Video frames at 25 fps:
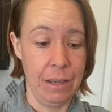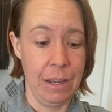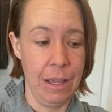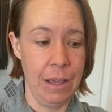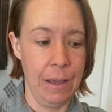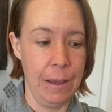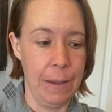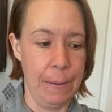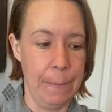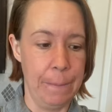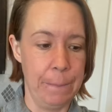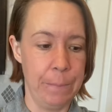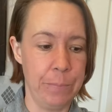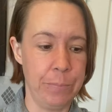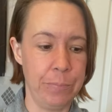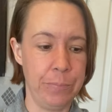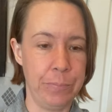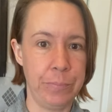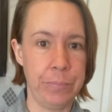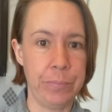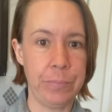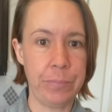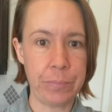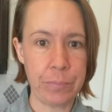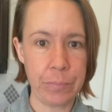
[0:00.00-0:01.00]

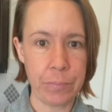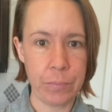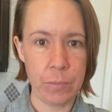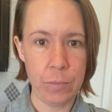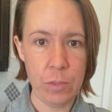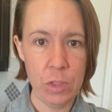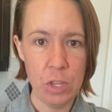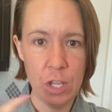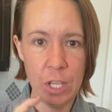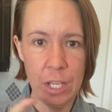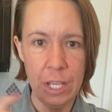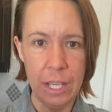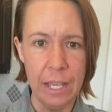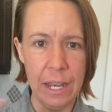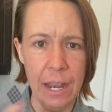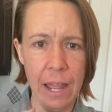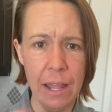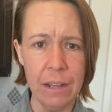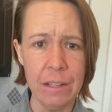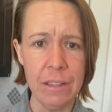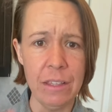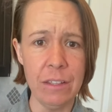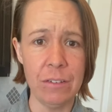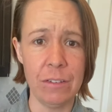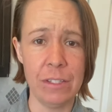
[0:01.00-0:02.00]
Could add
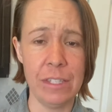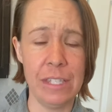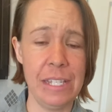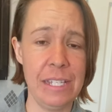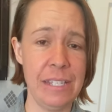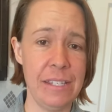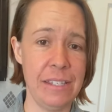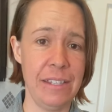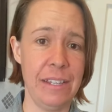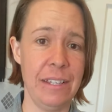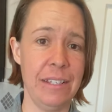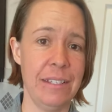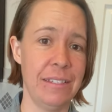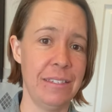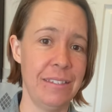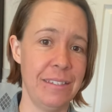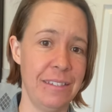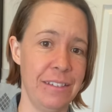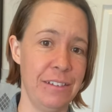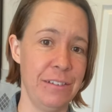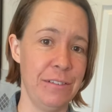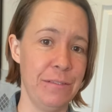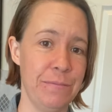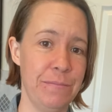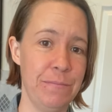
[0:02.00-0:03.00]
a little seasonings
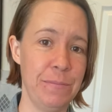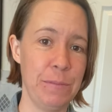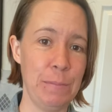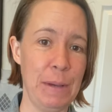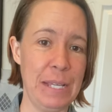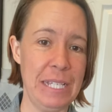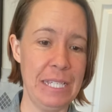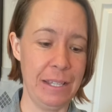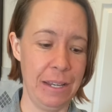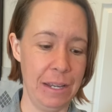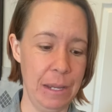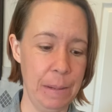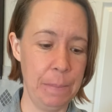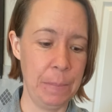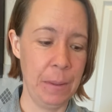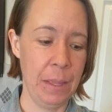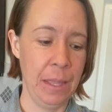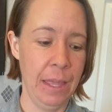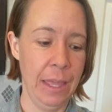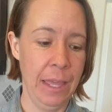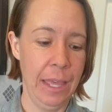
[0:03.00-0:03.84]
to spice it up.